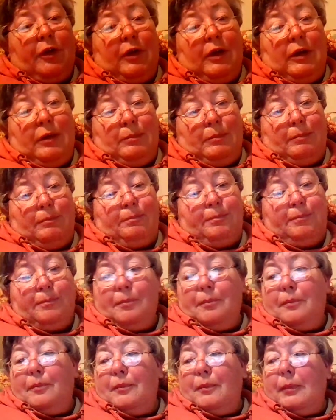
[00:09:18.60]
him
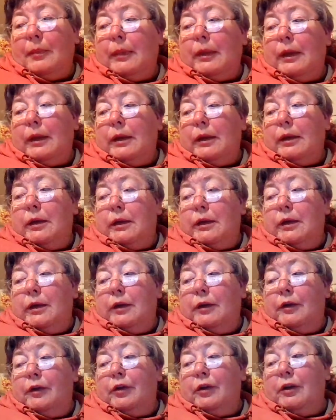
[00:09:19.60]

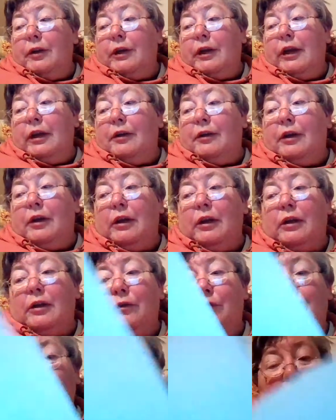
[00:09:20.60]
until the 18th
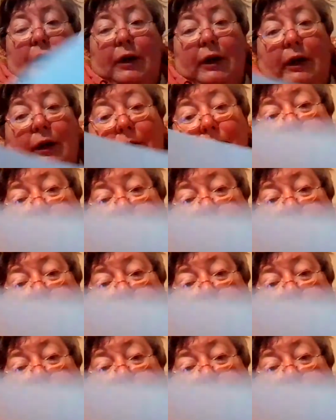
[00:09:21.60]
of July